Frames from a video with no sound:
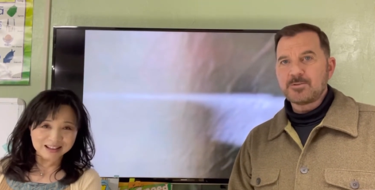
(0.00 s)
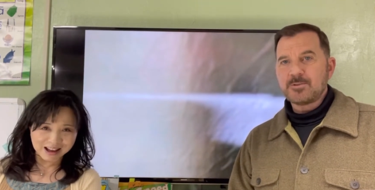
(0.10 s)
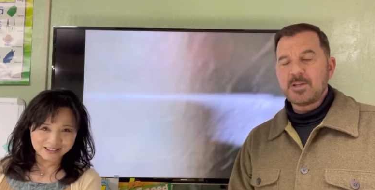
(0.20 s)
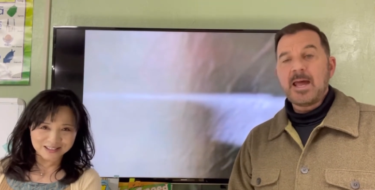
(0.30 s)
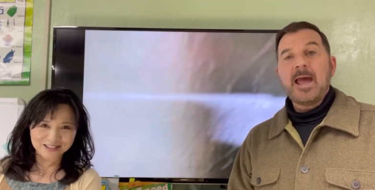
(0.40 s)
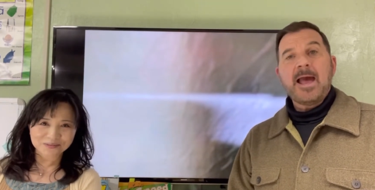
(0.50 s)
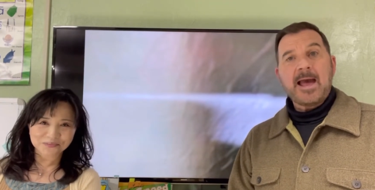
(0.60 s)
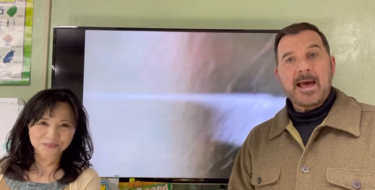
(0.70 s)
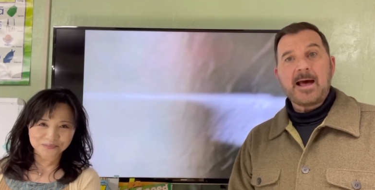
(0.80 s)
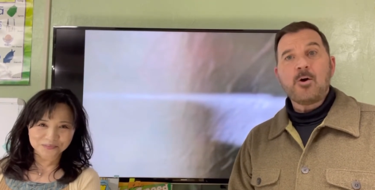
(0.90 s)
Speaker 1: Yes.
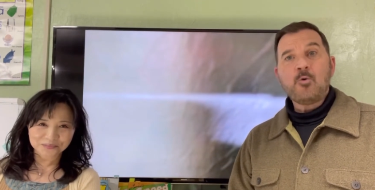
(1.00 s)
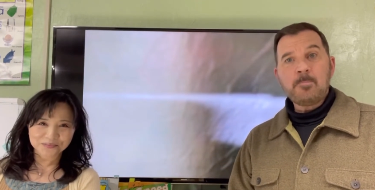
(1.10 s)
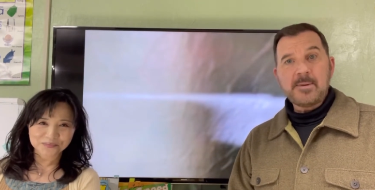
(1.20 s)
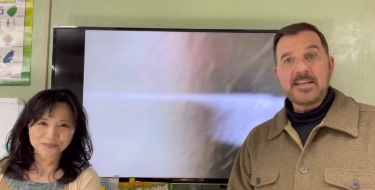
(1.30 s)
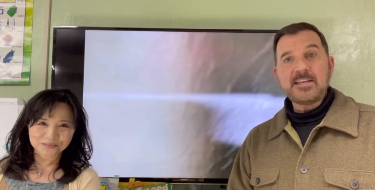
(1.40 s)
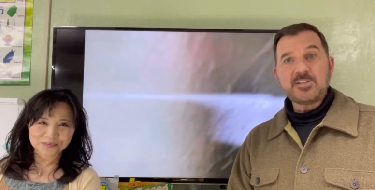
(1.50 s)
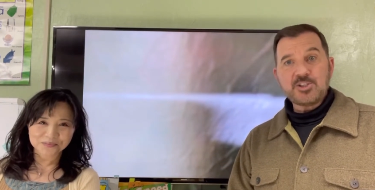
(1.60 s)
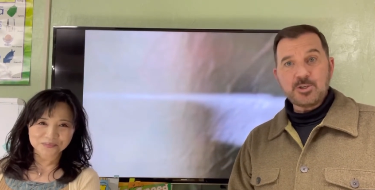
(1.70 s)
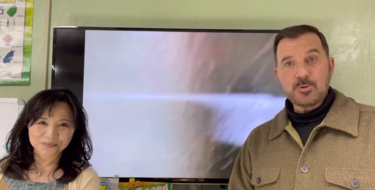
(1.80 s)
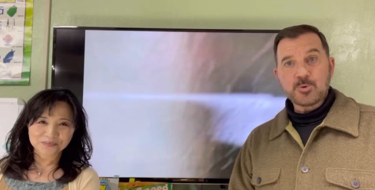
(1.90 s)
How many
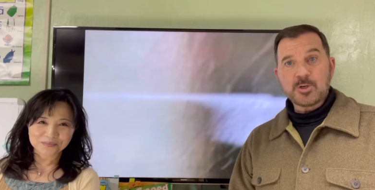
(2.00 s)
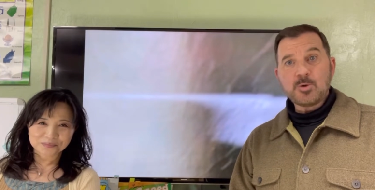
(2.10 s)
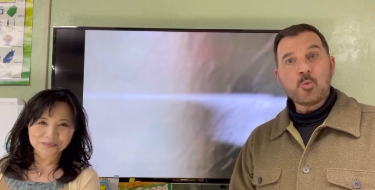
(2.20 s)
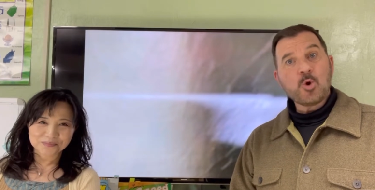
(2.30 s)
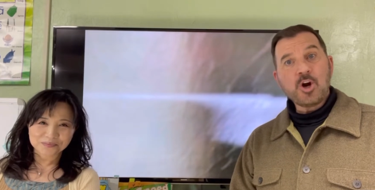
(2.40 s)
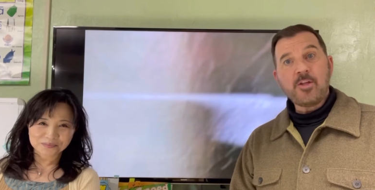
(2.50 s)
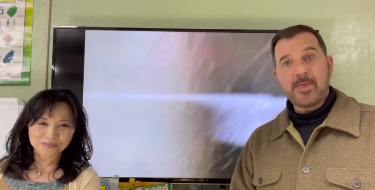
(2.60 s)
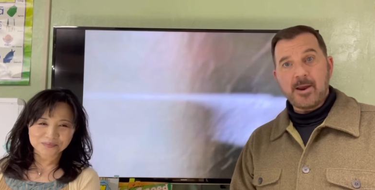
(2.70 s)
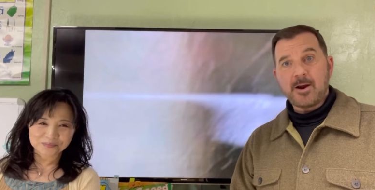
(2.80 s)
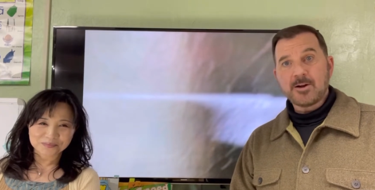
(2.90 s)
children were
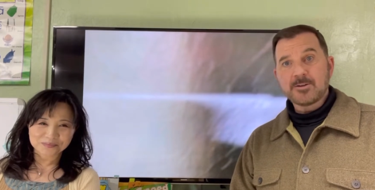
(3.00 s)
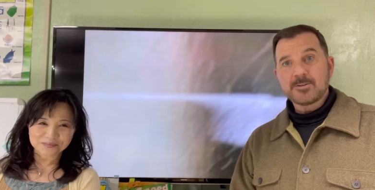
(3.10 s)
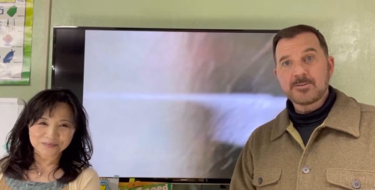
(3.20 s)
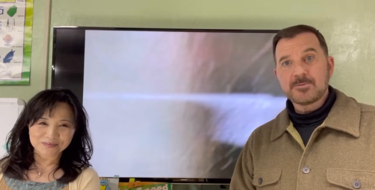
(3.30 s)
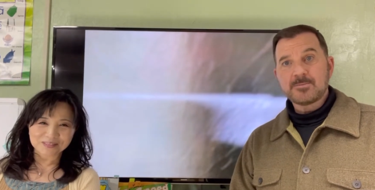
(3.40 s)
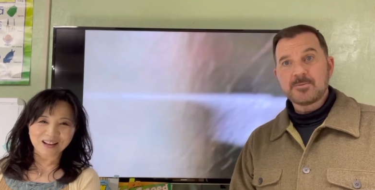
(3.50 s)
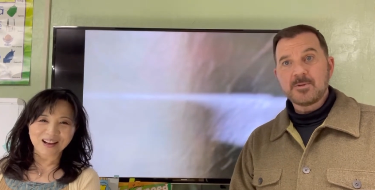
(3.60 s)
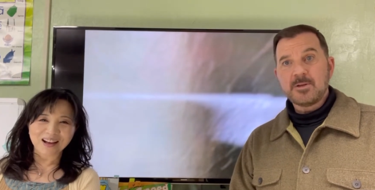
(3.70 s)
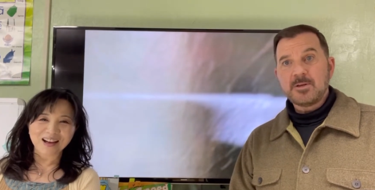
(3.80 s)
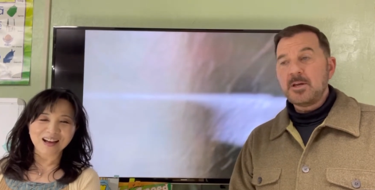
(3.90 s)
there?
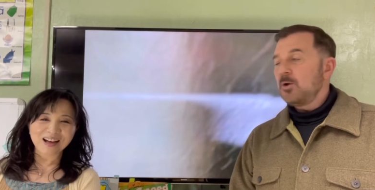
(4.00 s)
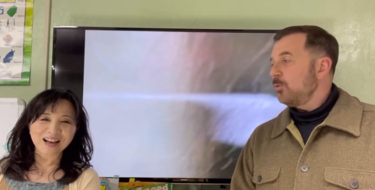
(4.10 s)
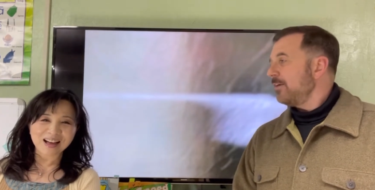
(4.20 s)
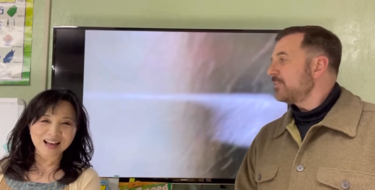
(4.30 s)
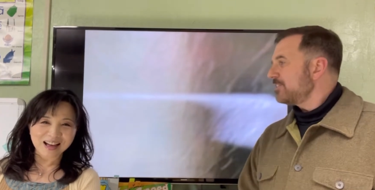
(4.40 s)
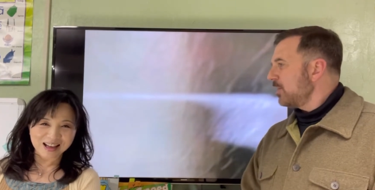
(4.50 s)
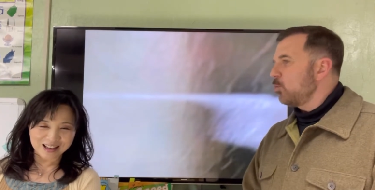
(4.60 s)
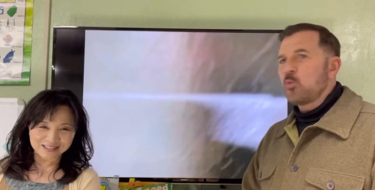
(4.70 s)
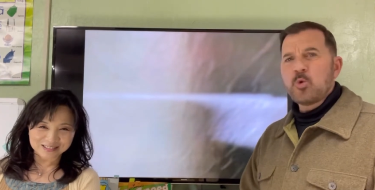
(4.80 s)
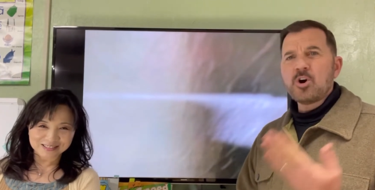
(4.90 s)
We have to say
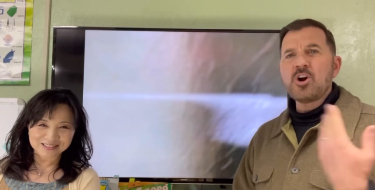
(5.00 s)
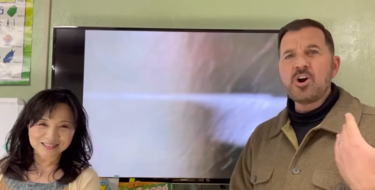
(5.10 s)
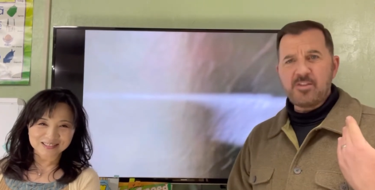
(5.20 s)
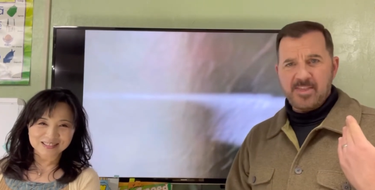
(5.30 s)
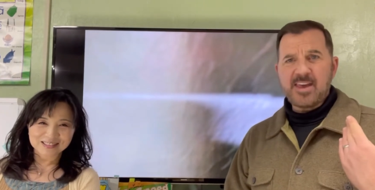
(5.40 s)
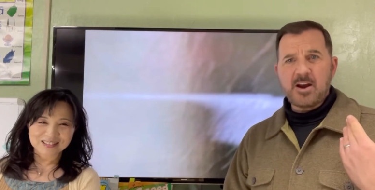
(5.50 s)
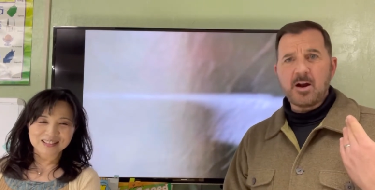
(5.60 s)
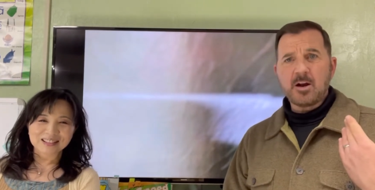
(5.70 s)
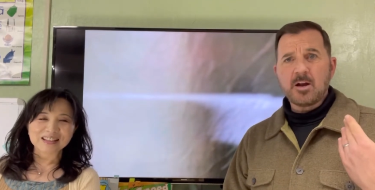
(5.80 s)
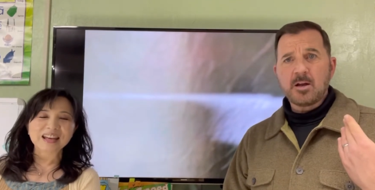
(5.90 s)
were
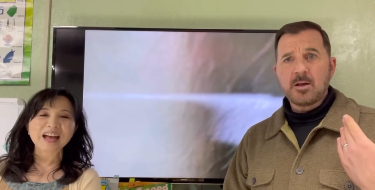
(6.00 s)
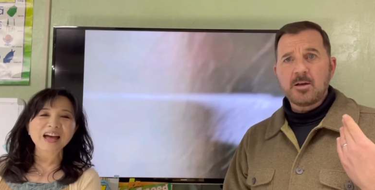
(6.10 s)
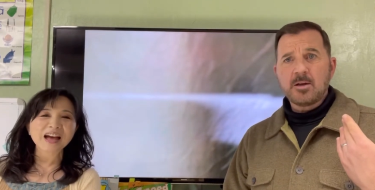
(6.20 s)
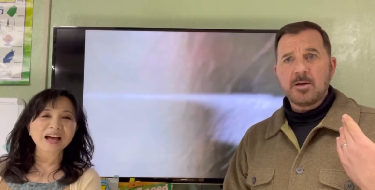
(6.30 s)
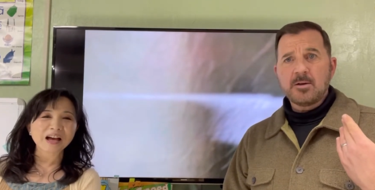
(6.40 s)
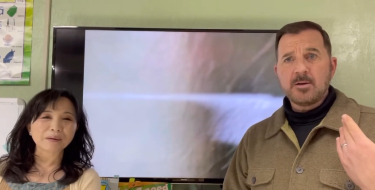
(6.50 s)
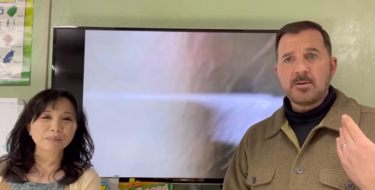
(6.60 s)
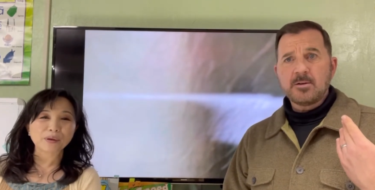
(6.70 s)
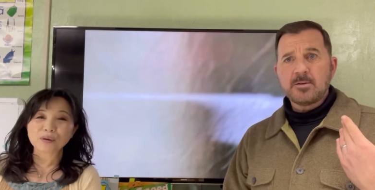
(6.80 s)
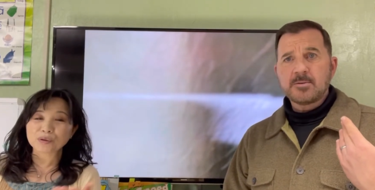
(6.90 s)
there.
Speaker 2: Yeah,
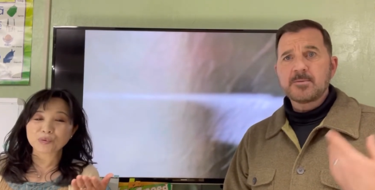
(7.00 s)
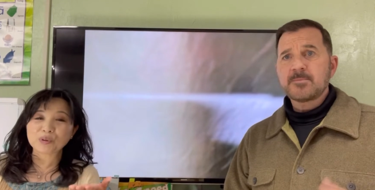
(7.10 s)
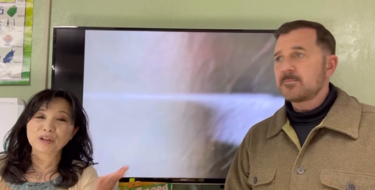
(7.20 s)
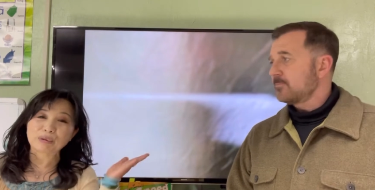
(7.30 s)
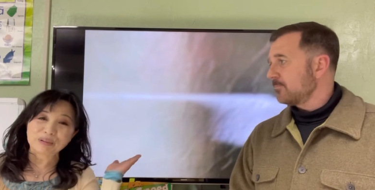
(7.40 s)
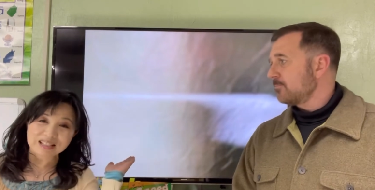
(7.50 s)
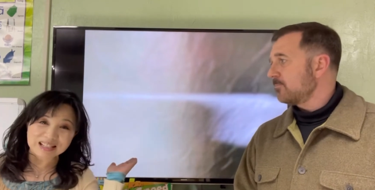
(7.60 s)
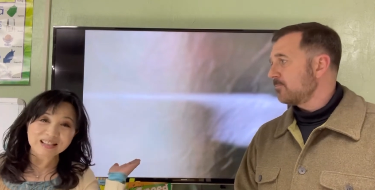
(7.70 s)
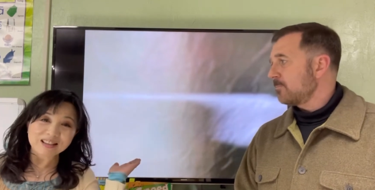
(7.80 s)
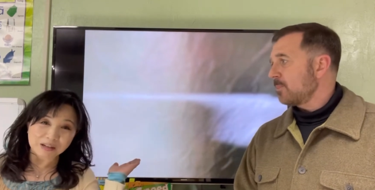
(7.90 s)
because we don't
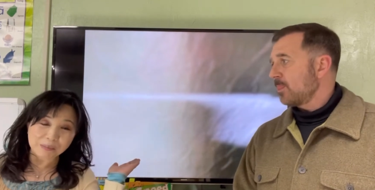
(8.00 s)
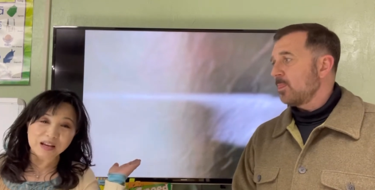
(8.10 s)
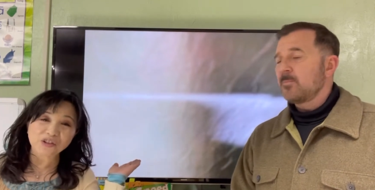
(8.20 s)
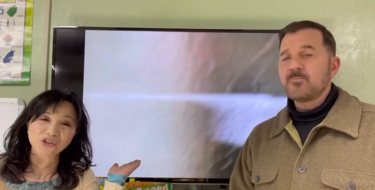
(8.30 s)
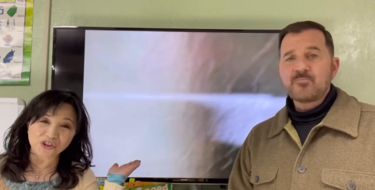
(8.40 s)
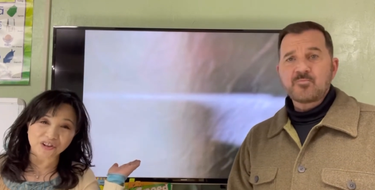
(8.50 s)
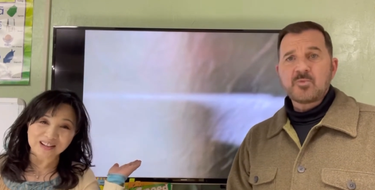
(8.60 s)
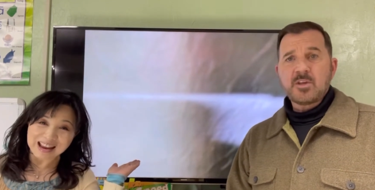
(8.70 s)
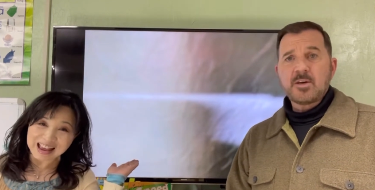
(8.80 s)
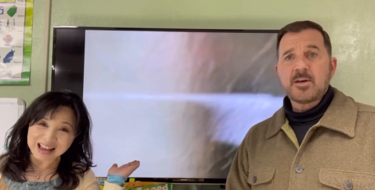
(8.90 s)
see that picture
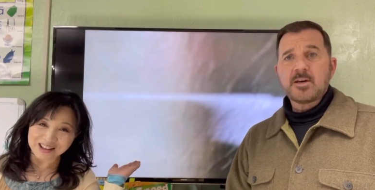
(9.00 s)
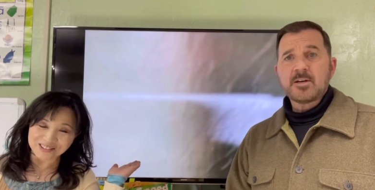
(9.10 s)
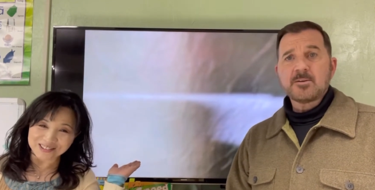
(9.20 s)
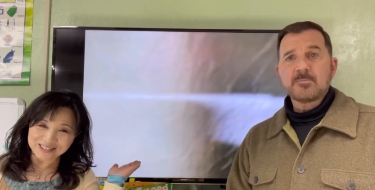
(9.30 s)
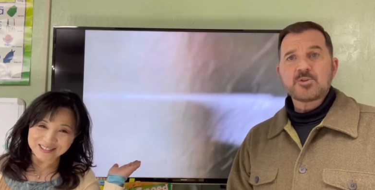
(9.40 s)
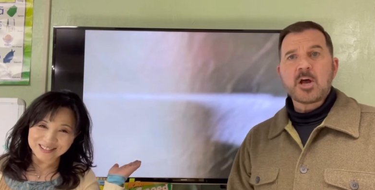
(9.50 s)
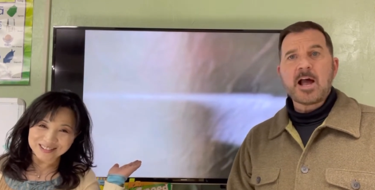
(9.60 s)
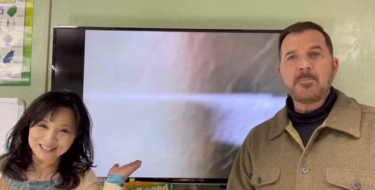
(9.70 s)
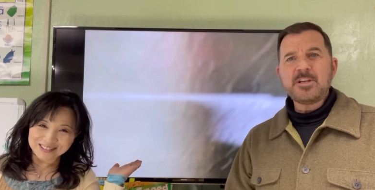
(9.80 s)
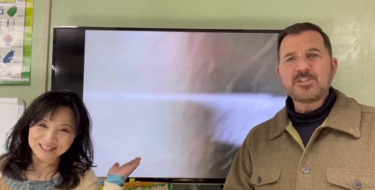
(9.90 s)
now. Yeah. So
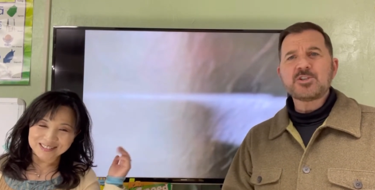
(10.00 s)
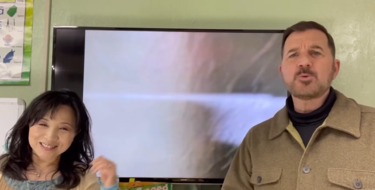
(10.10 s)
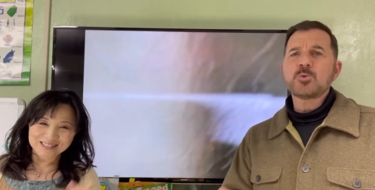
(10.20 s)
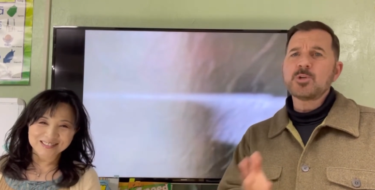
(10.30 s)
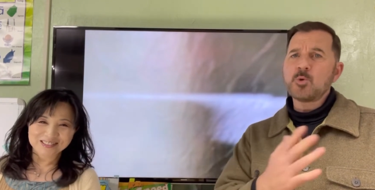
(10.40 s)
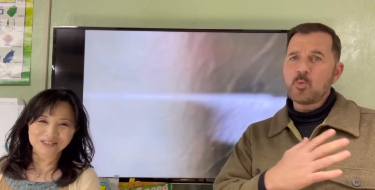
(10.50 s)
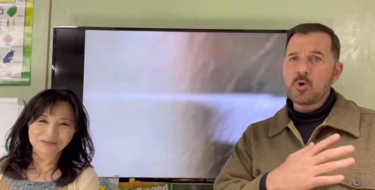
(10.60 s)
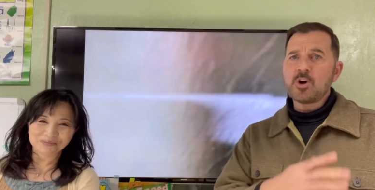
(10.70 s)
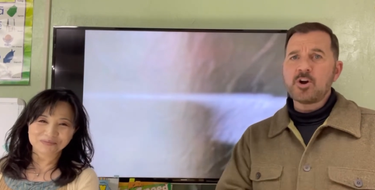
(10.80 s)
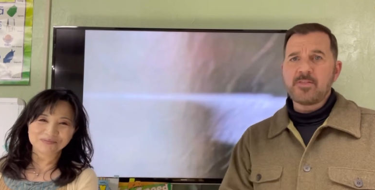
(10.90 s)
Speaker 1: how many children
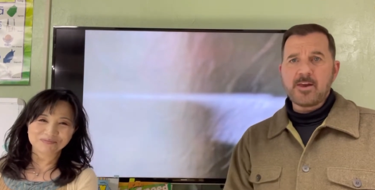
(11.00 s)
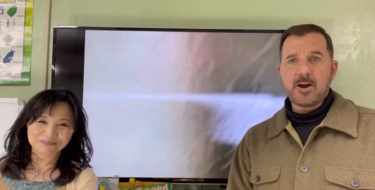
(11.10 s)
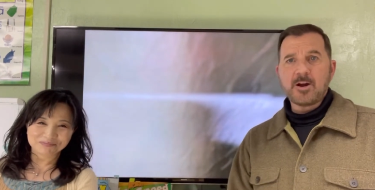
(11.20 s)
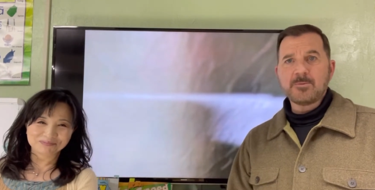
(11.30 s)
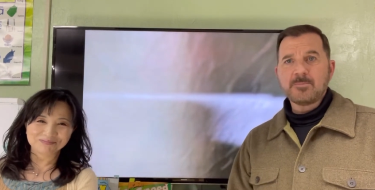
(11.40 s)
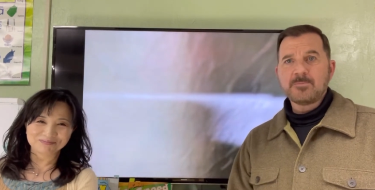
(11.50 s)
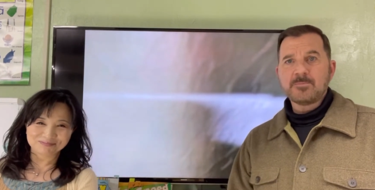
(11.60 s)
were there? Mm.